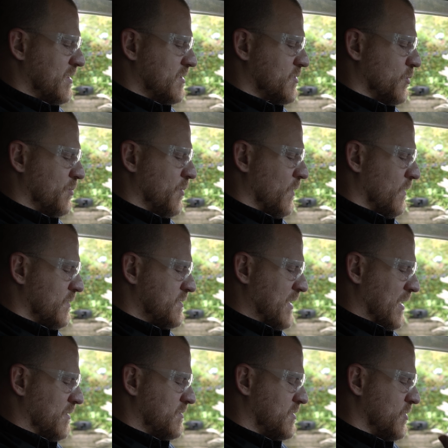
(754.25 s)
this will boil
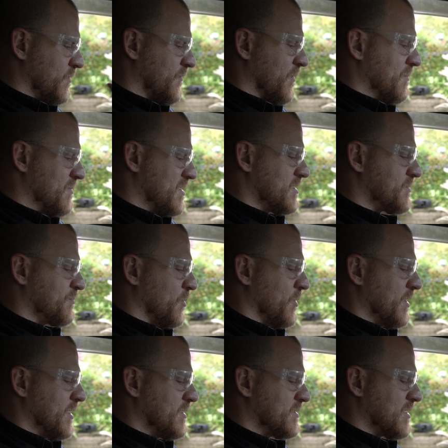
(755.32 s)
down to from this
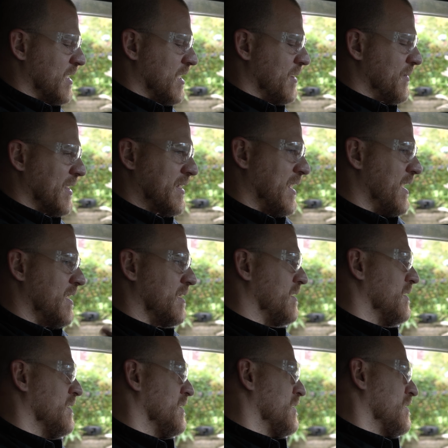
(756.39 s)
point in time, I can't,
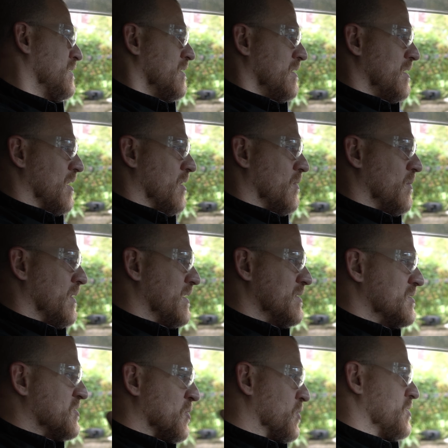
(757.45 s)
you know,
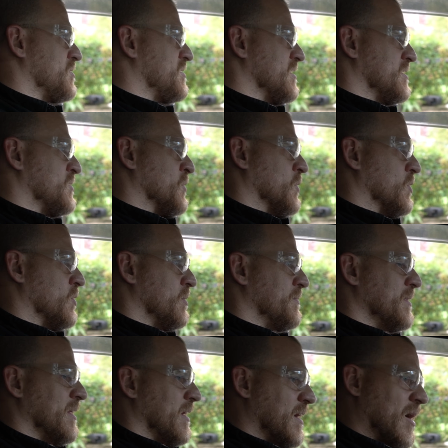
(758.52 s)
endorse the tool and
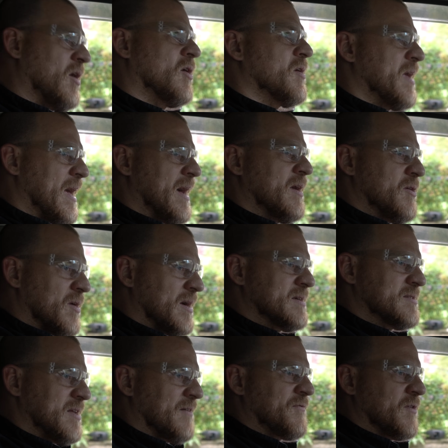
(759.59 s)
be like, oh yeah, you
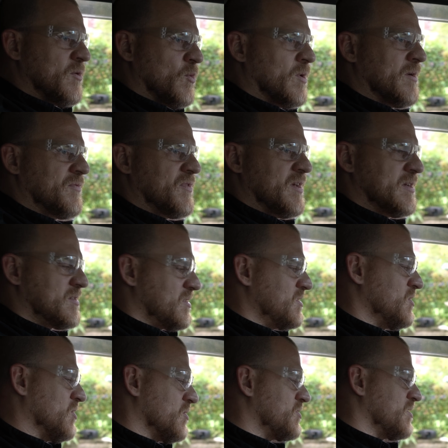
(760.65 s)
guys definitely want this.
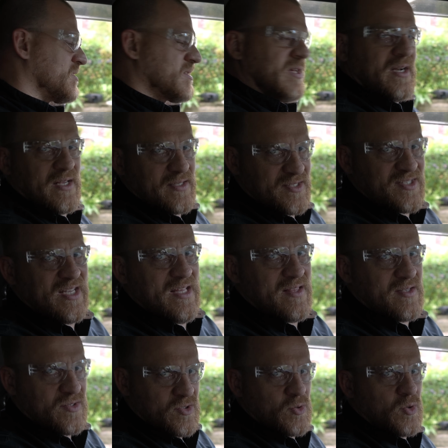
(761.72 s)
You're just gonna see
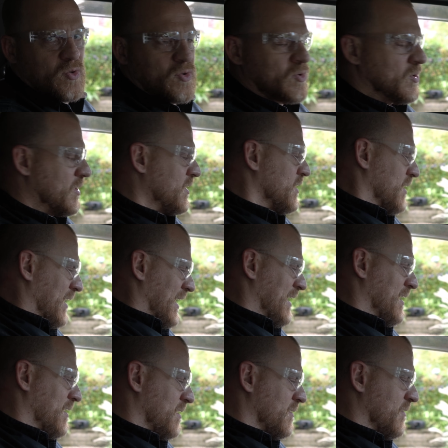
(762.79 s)
the tool
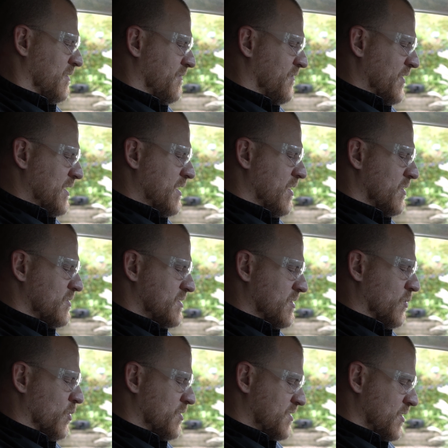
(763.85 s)
in the videos
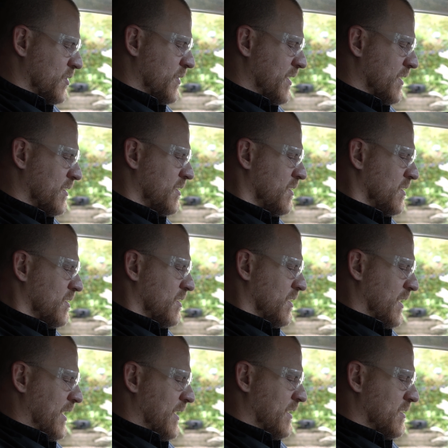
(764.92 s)
that we're doing
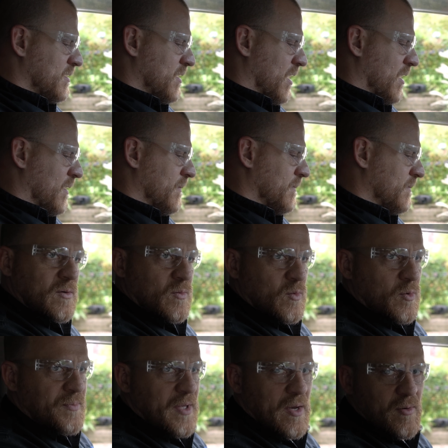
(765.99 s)
and um,
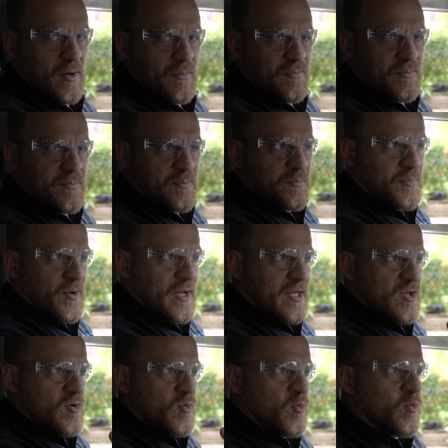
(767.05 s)
we'll be able to
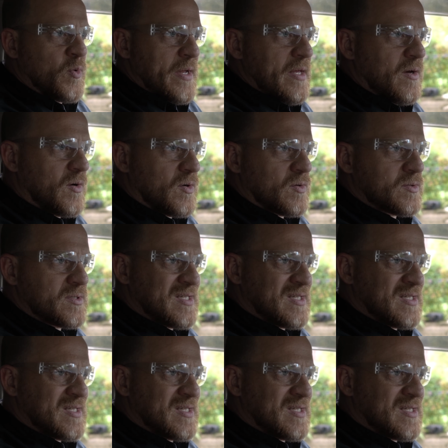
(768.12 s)
bring you real